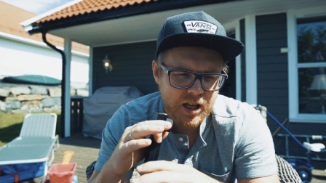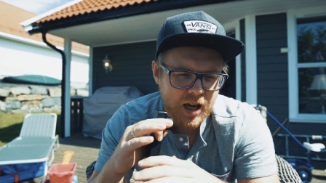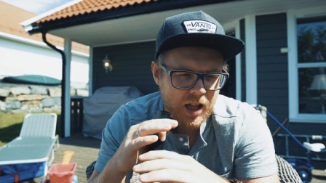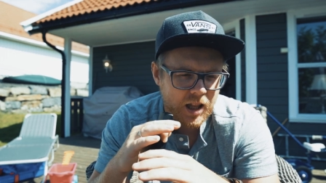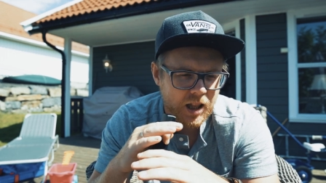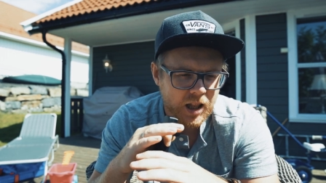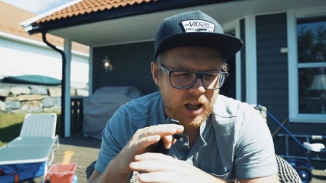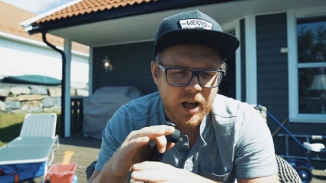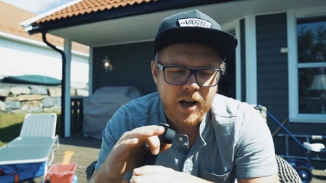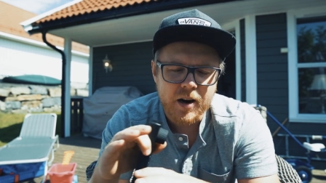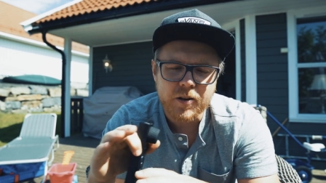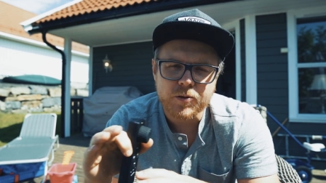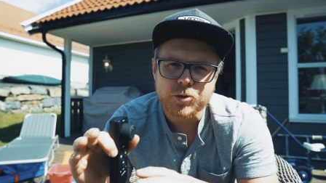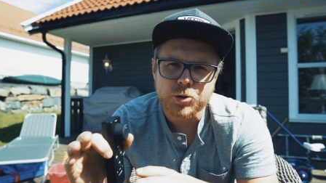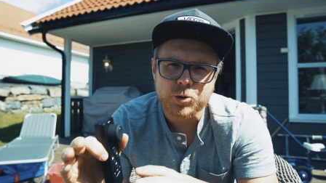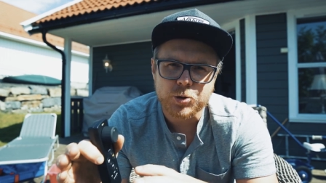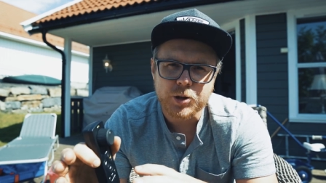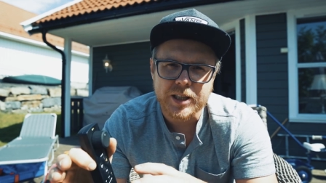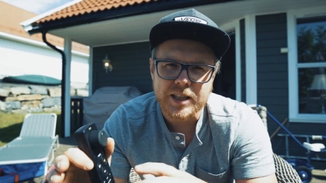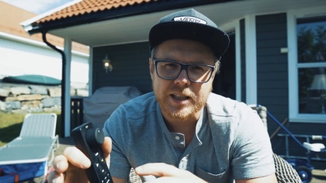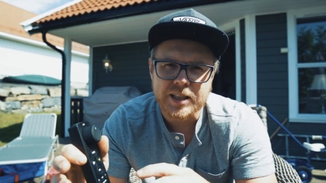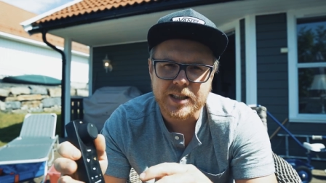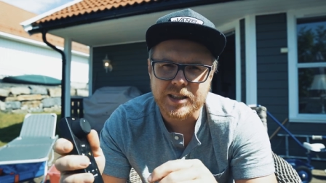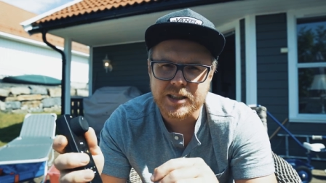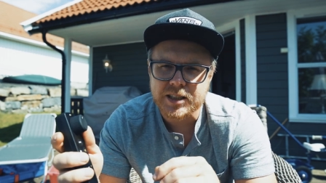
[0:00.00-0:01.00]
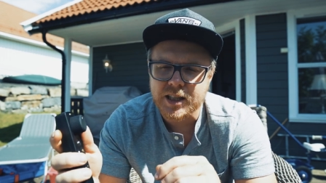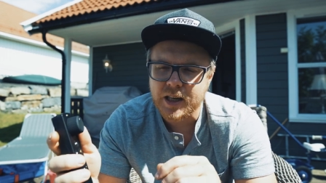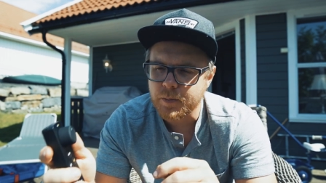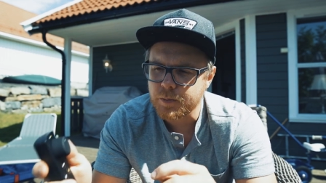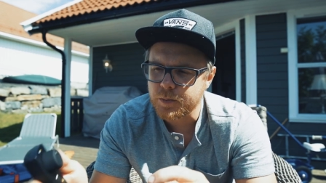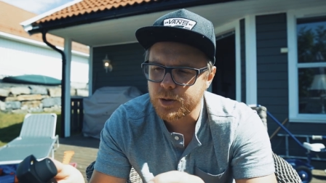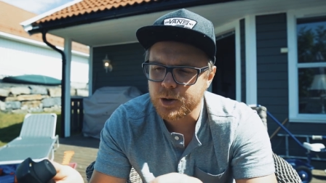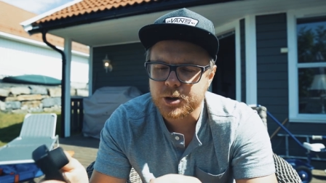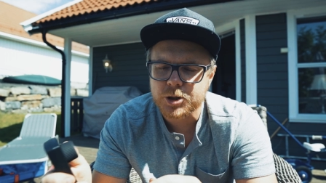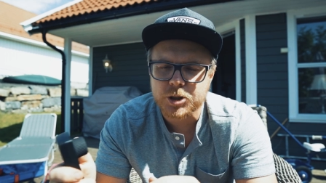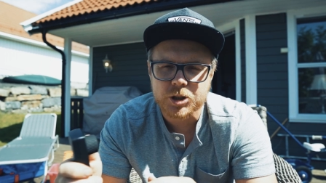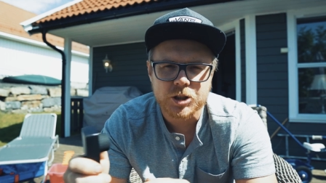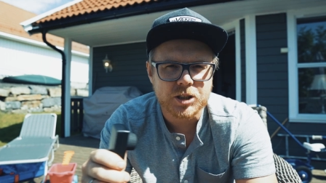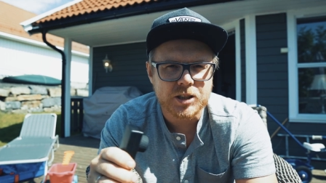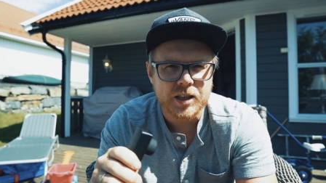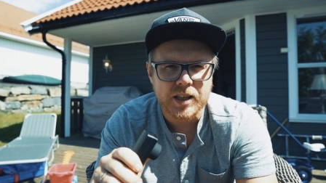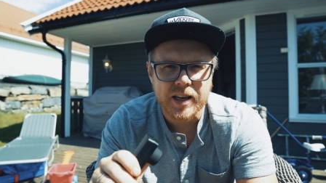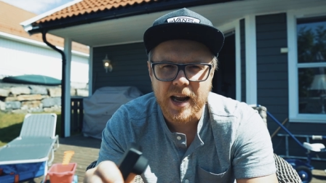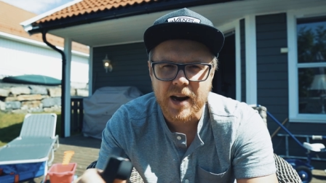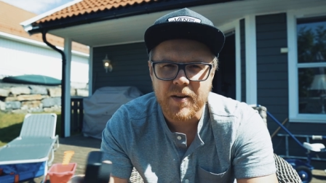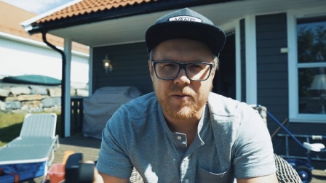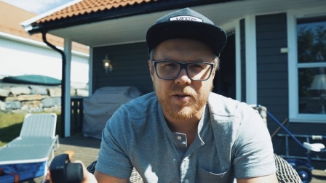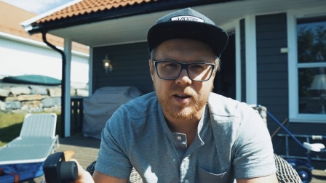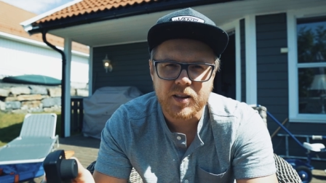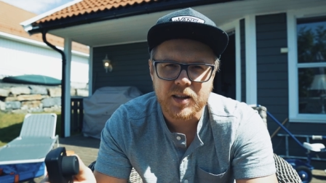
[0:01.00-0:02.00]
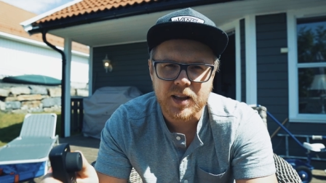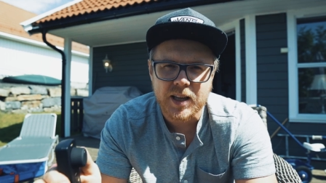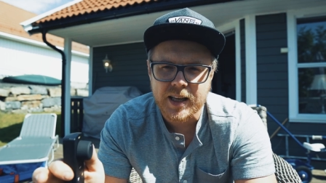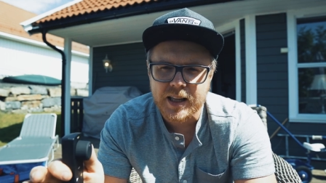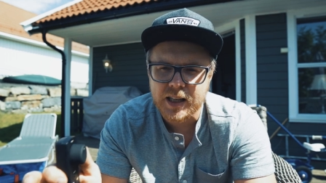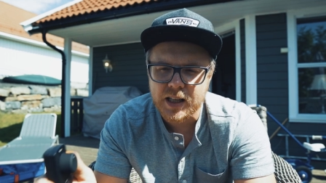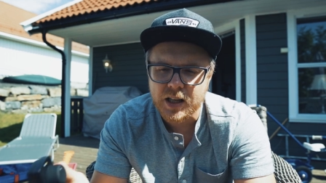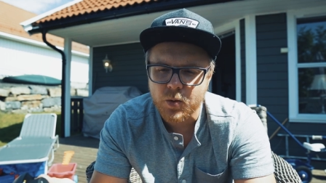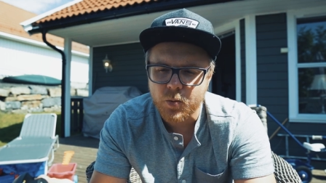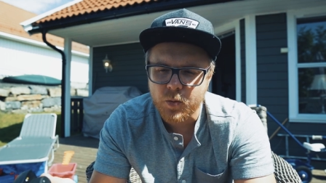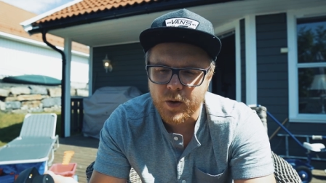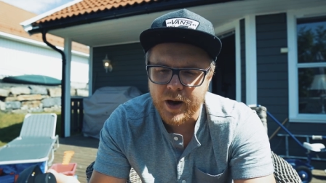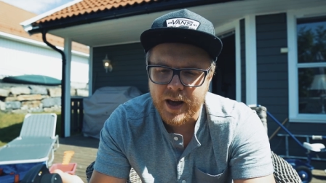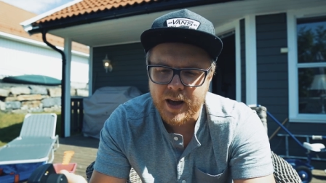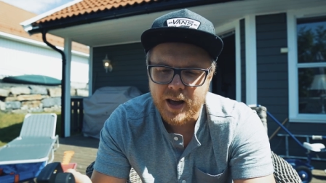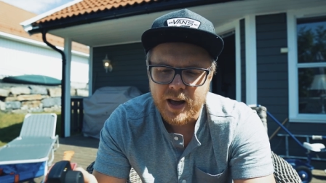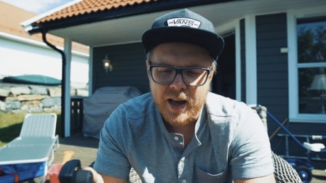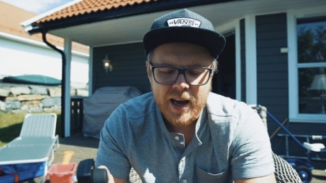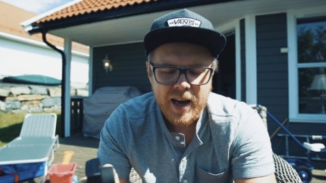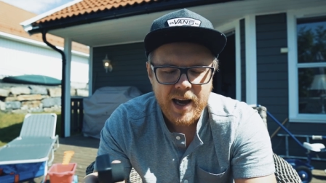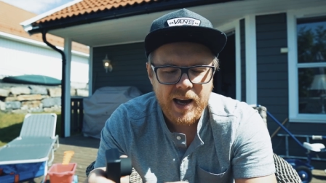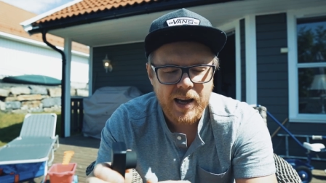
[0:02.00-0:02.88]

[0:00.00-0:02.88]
a lot of trees and bushes and everything in the way.